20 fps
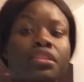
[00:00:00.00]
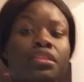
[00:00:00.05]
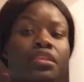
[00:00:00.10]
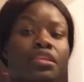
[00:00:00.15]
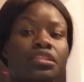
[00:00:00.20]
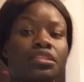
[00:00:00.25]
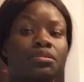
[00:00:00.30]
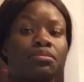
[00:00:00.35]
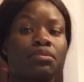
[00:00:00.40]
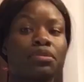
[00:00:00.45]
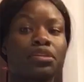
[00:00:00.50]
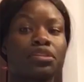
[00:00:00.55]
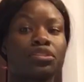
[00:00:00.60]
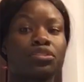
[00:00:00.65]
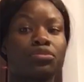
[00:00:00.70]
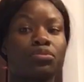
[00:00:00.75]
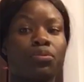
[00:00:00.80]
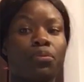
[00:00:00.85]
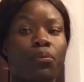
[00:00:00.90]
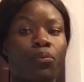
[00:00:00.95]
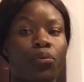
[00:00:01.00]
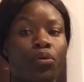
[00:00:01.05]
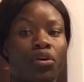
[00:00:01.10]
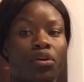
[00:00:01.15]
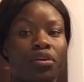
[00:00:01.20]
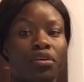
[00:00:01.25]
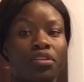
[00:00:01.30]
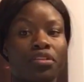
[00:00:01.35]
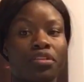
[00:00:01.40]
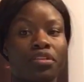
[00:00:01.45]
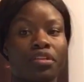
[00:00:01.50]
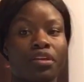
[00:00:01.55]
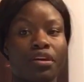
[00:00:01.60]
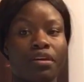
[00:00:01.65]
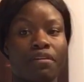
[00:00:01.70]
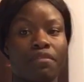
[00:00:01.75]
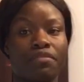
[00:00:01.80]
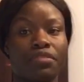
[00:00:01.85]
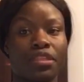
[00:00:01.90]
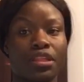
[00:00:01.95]
this much worth
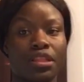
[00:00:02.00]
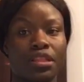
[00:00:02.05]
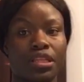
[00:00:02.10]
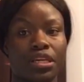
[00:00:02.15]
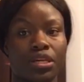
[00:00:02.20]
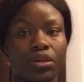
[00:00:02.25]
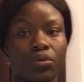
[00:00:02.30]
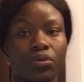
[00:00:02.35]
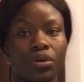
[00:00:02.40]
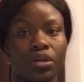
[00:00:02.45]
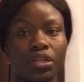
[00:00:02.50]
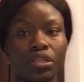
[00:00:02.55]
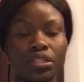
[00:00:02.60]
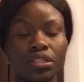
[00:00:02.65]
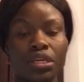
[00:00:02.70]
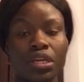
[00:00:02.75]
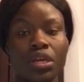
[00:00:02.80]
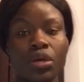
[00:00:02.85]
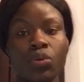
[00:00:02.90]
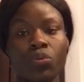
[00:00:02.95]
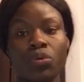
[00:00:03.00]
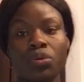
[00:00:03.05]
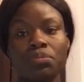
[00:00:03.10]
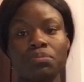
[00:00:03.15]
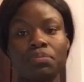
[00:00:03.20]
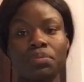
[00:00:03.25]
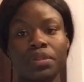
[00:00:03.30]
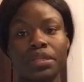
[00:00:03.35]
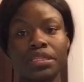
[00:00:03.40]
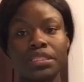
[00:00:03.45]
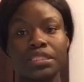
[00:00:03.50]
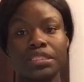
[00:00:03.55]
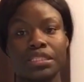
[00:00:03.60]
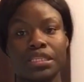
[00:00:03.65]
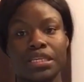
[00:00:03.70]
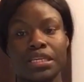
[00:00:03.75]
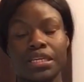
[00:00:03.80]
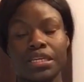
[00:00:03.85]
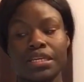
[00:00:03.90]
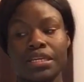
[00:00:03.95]
of the liquid when
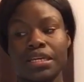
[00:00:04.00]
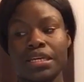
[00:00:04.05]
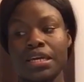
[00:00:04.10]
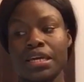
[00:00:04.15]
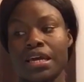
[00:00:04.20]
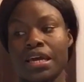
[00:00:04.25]
blending it.